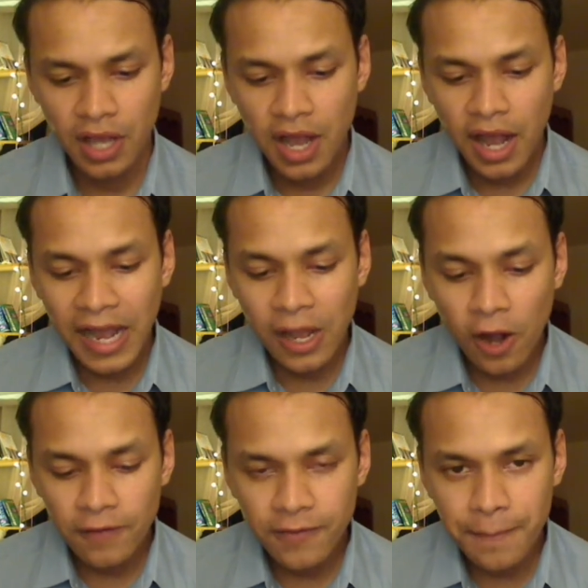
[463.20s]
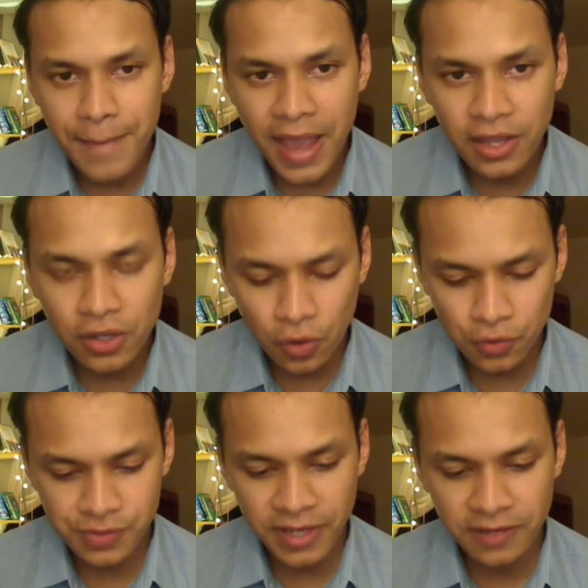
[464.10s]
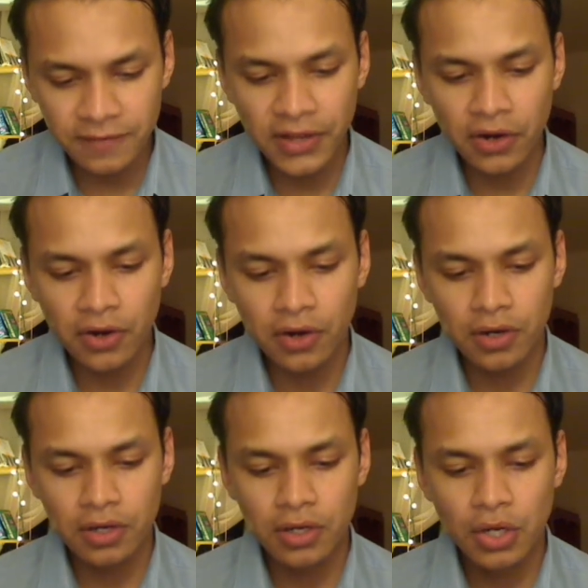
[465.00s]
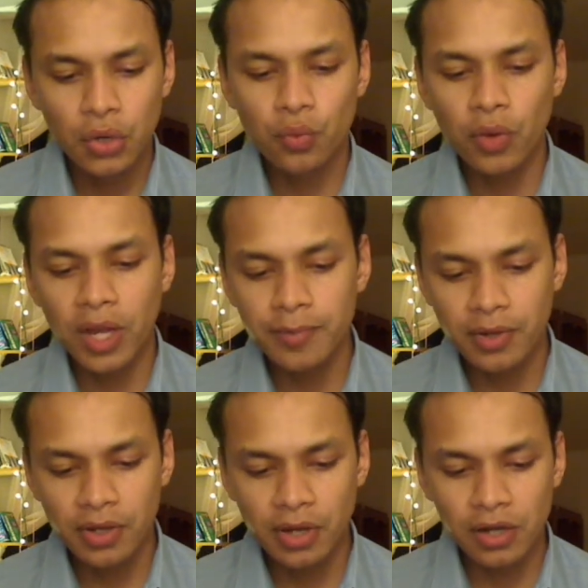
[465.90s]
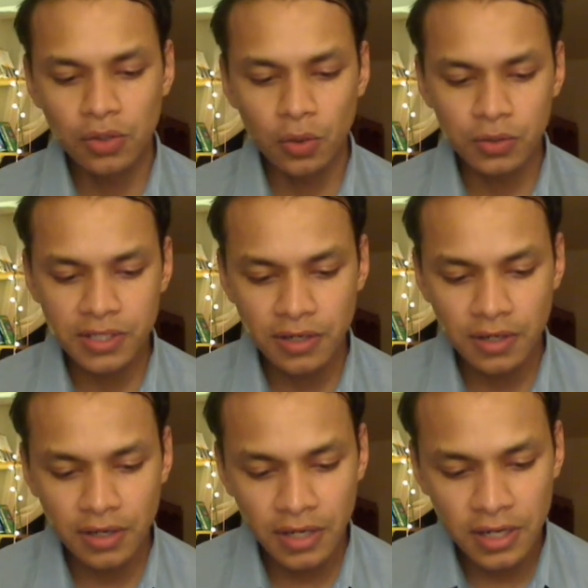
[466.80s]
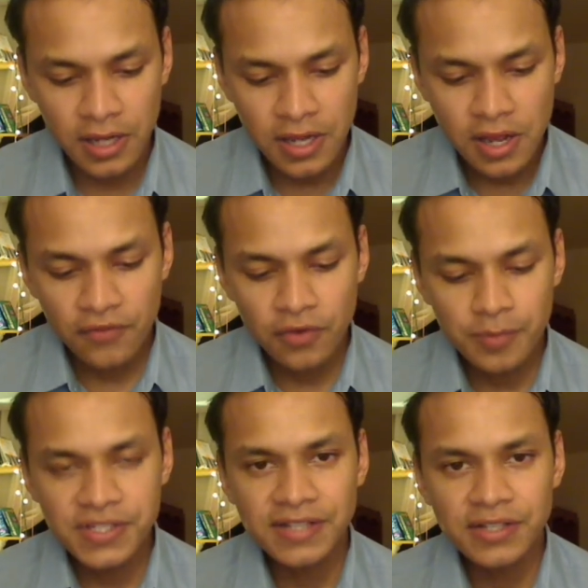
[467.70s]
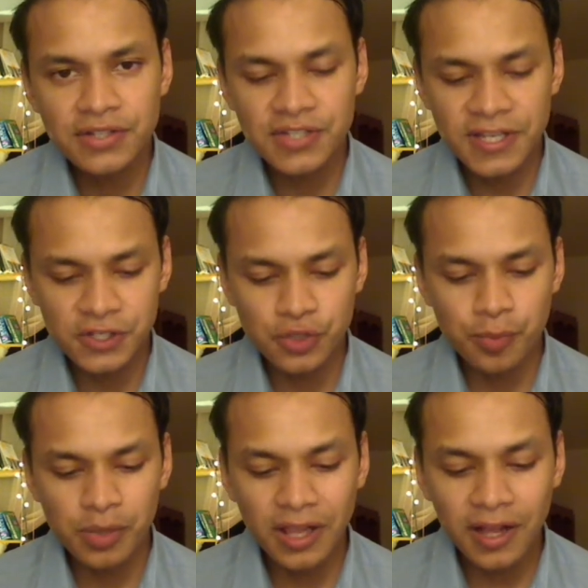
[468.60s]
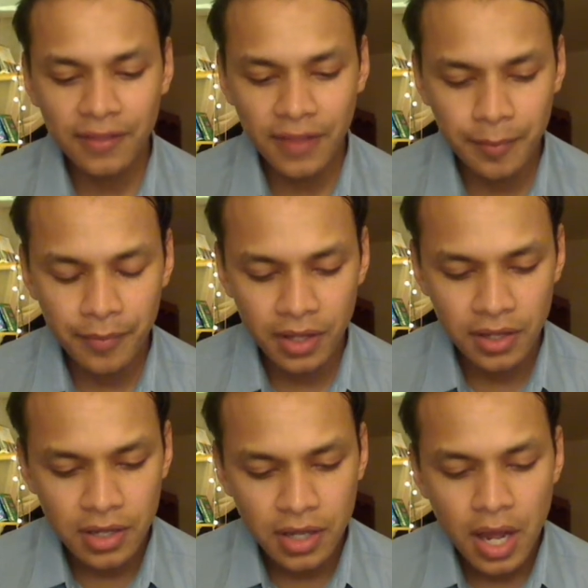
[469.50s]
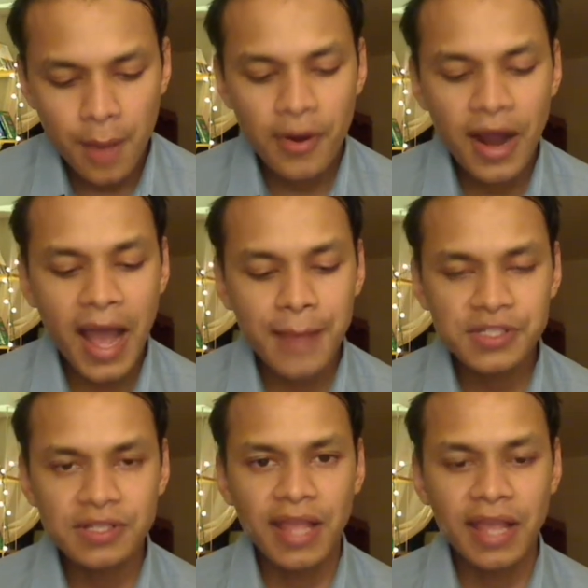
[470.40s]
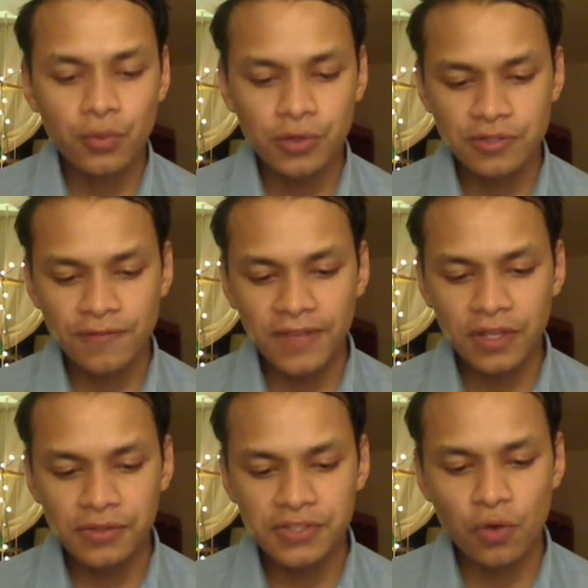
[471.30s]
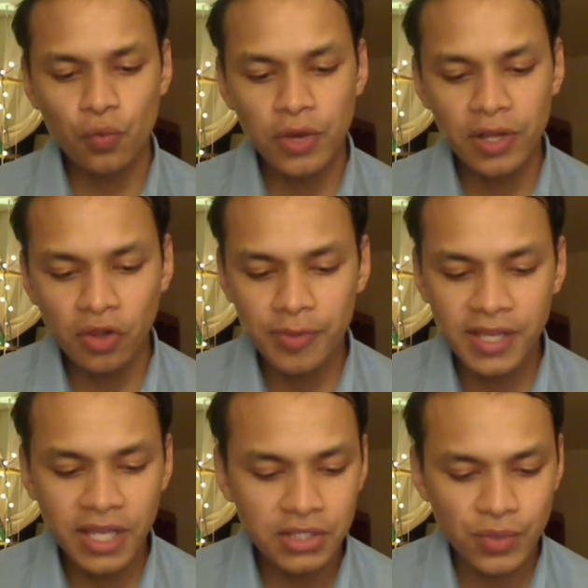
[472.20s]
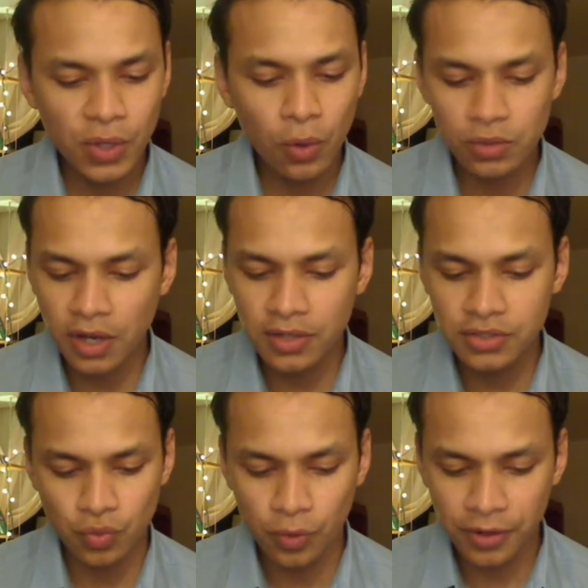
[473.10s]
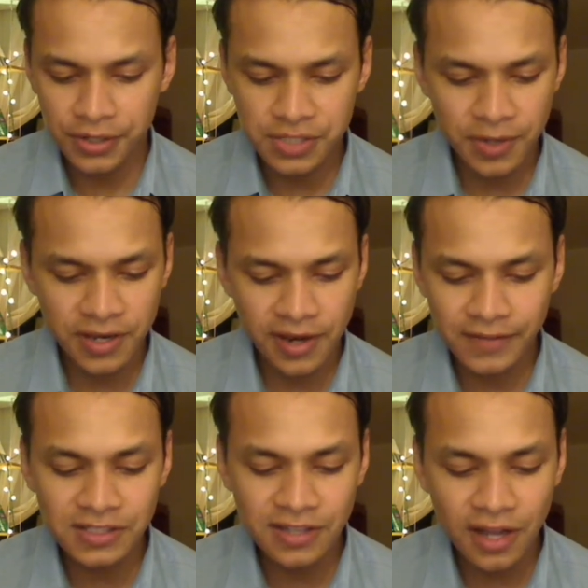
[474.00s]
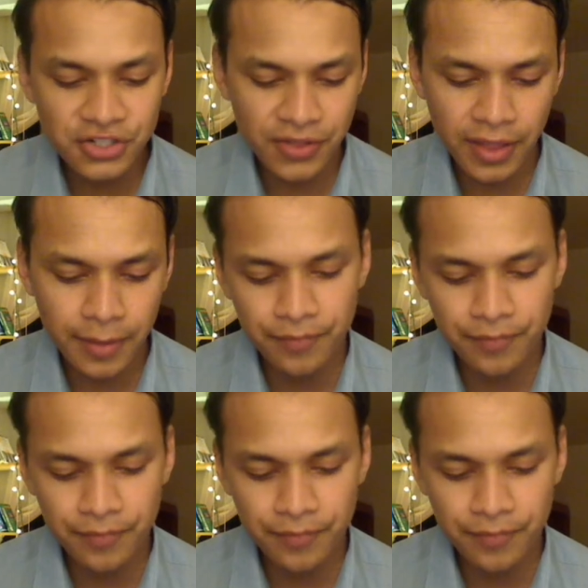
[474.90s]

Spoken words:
I offer mangoes made of air, bright, golden. From sentences you pluck them. Perhaps language feels unreal because we hold on to words but never touch them.